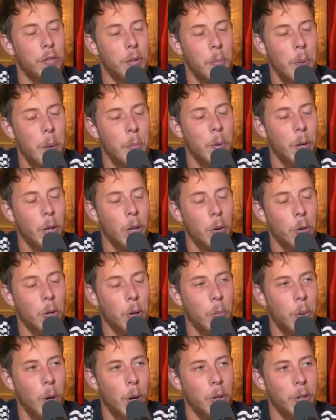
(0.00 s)
you remember
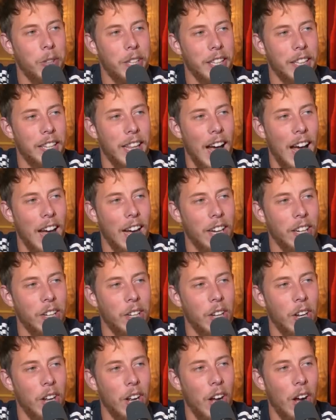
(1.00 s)
Logan Paul did that
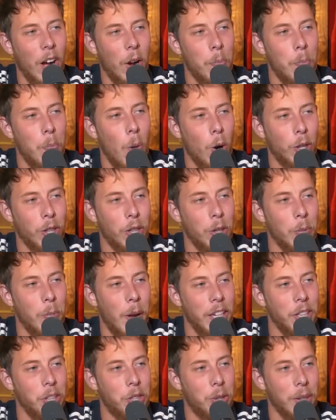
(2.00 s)
uh,
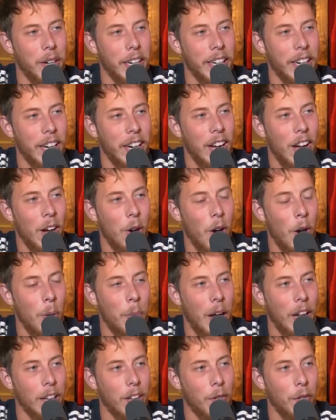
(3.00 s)
mockumentary?
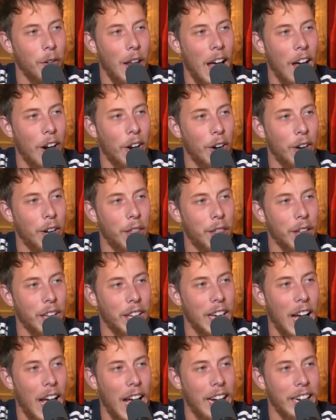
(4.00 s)
about the flat earth
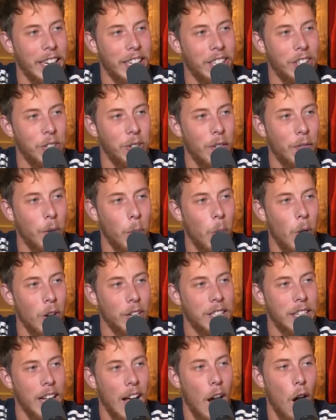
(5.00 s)
guy. Did nah, you ever
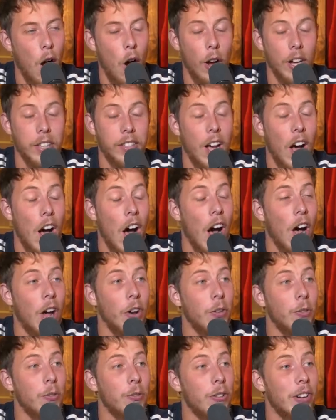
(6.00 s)
watch that? Oh, I, oh, it's
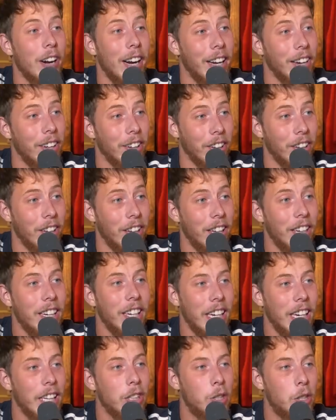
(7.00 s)
unreal.
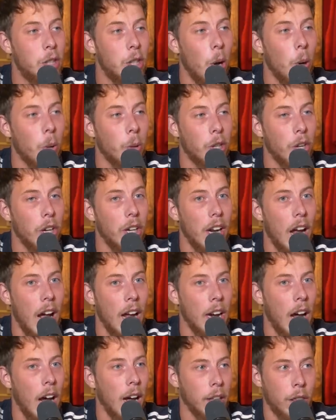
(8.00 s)
It's so good,
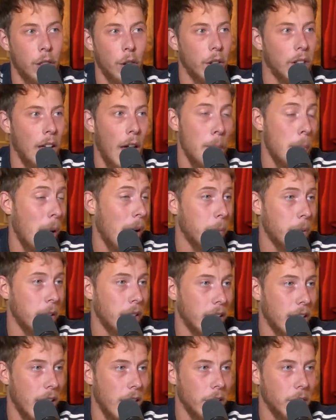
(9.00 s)
and I thought that might be
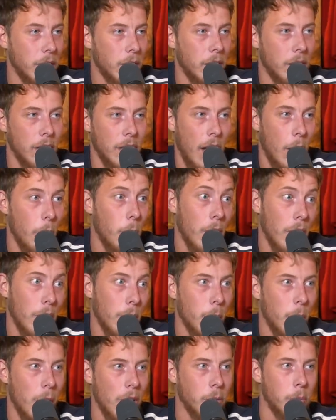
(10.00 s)
the guy, uh, like one of
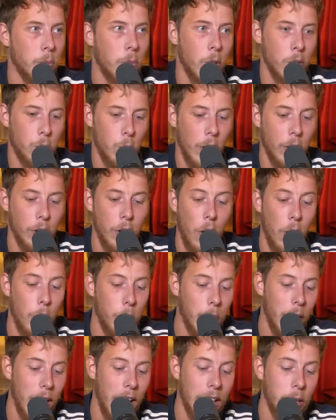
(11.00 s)
the well, most well
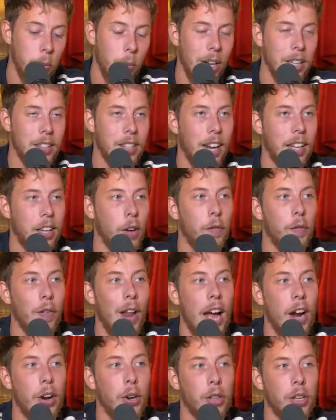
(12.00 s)
known. But he went to like a
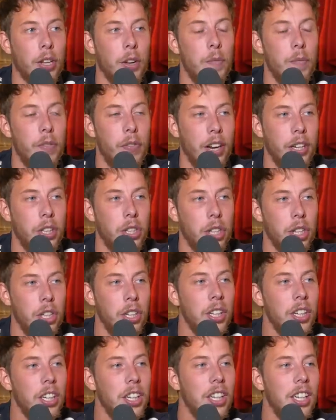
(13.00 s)
flat Earth
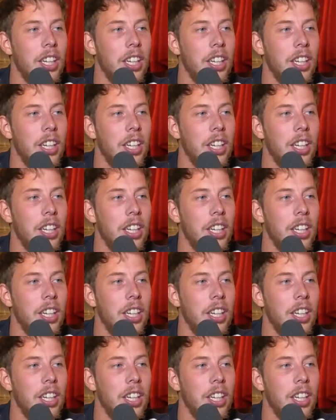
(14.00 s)
convention,